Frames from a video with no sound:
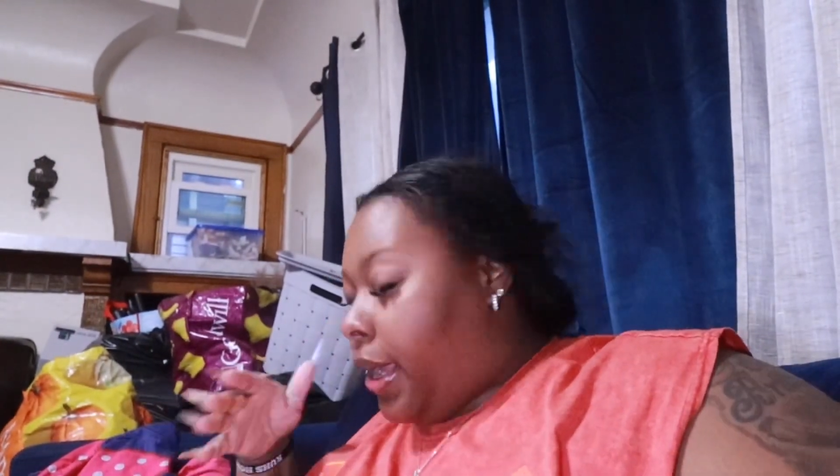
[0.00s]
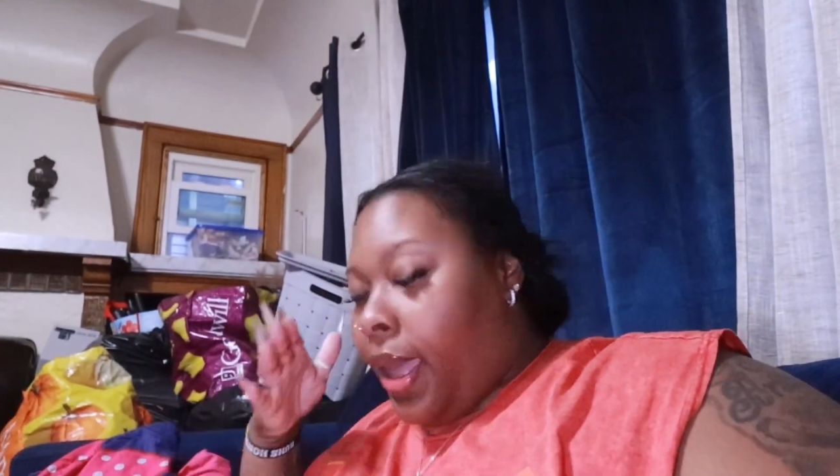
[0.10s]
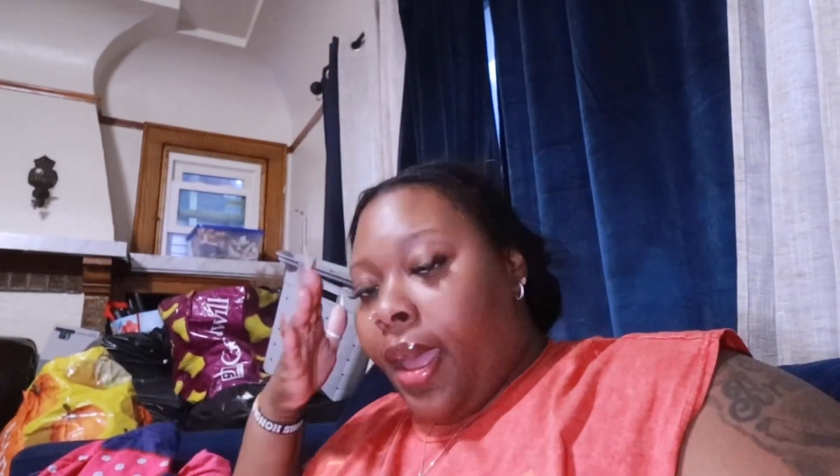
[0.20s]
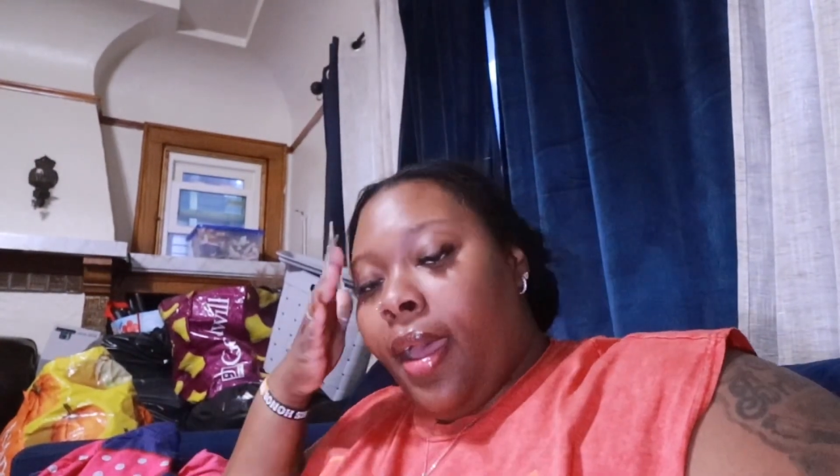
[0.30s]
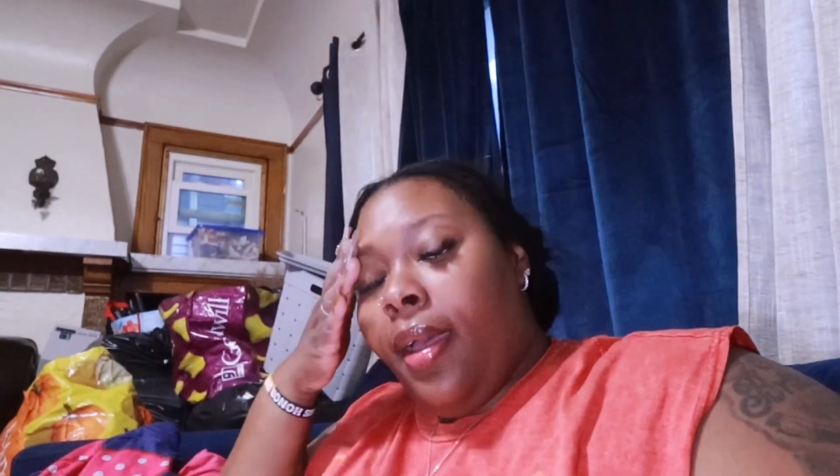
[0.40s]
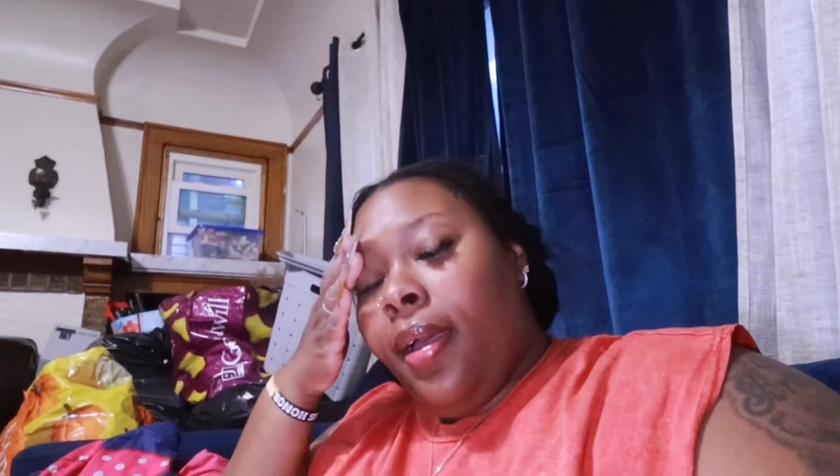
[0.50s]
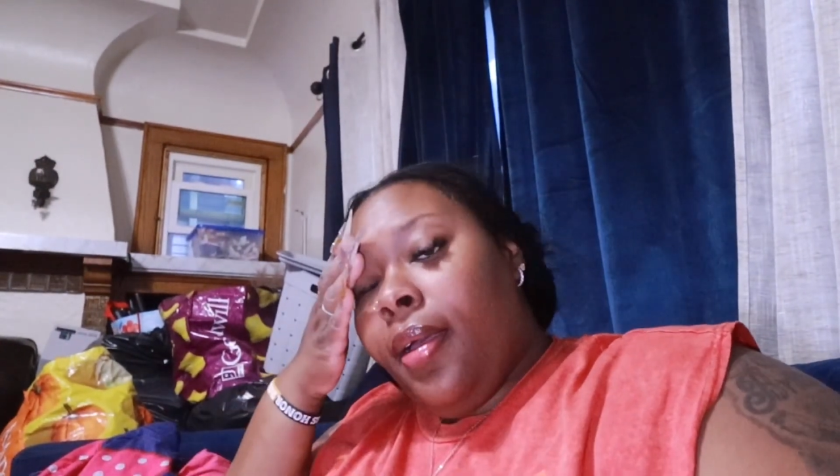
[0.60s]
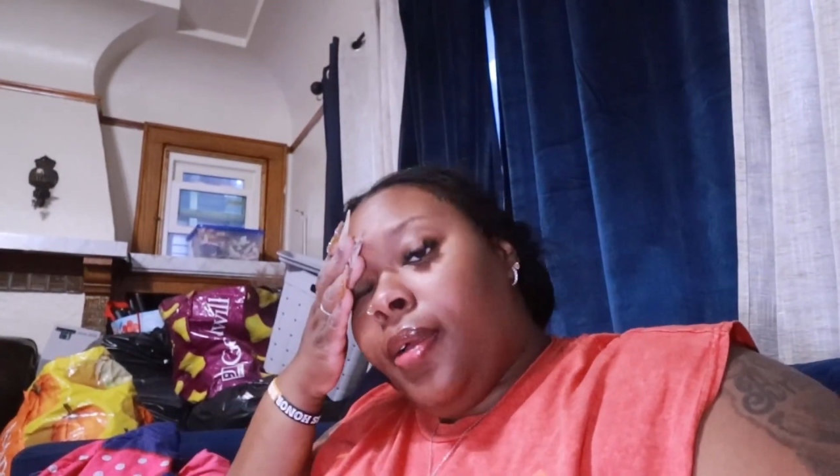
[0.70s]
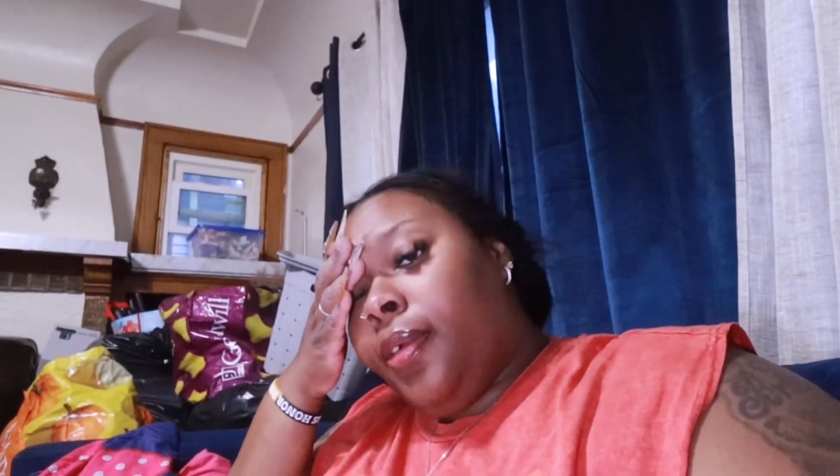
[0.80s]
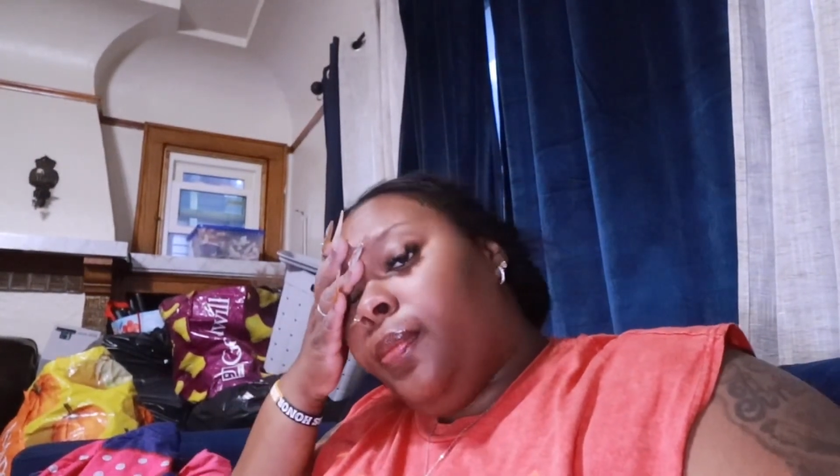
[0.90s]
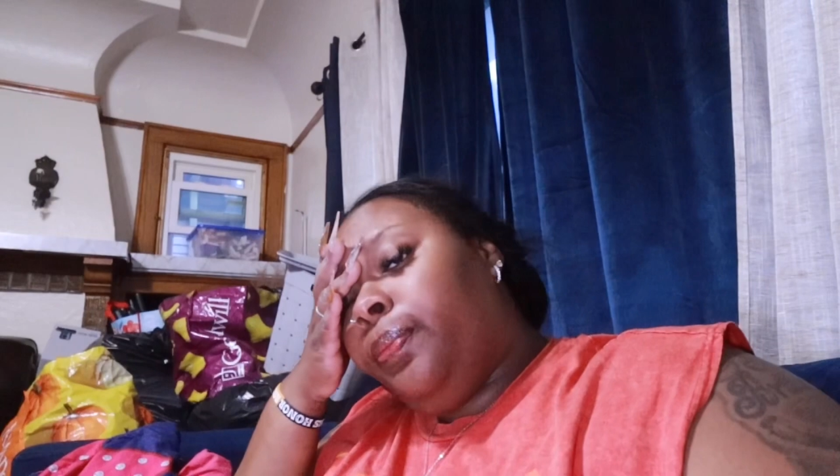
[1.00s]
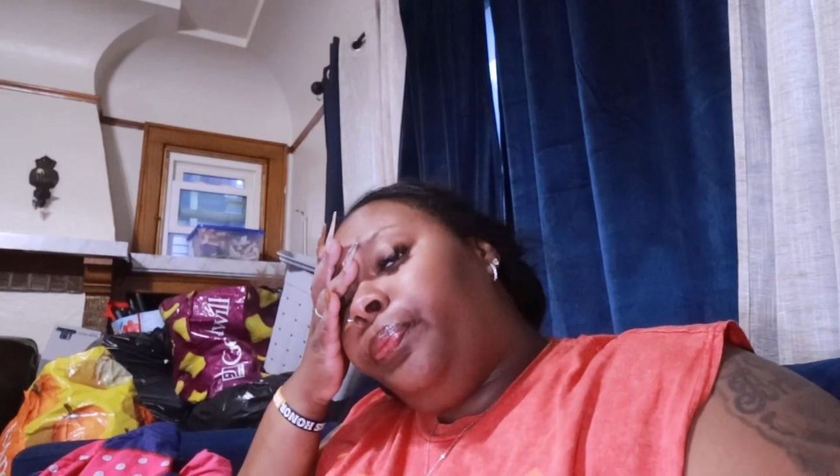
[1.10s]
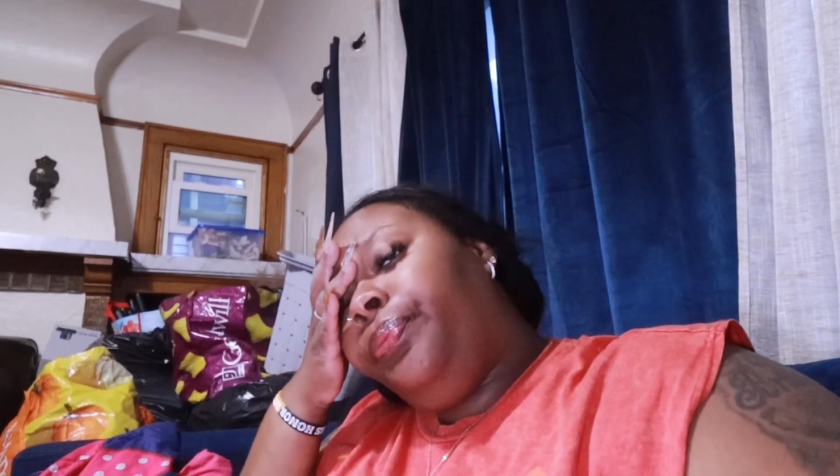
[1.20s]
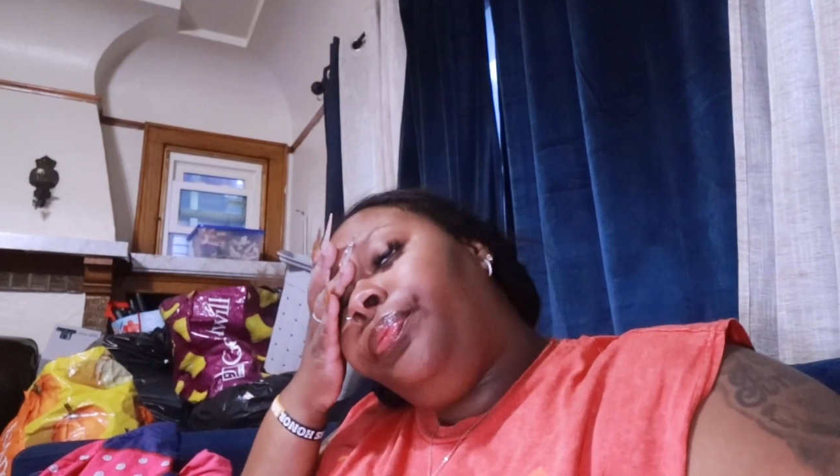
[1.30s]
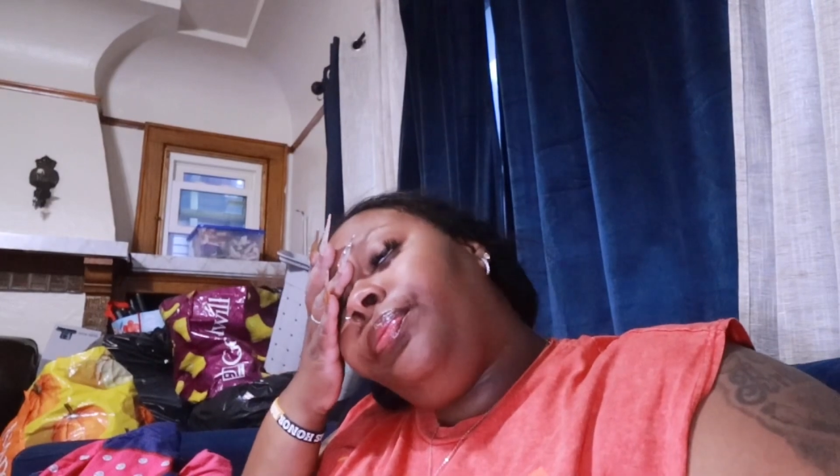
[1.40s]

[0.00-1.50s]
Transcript: got um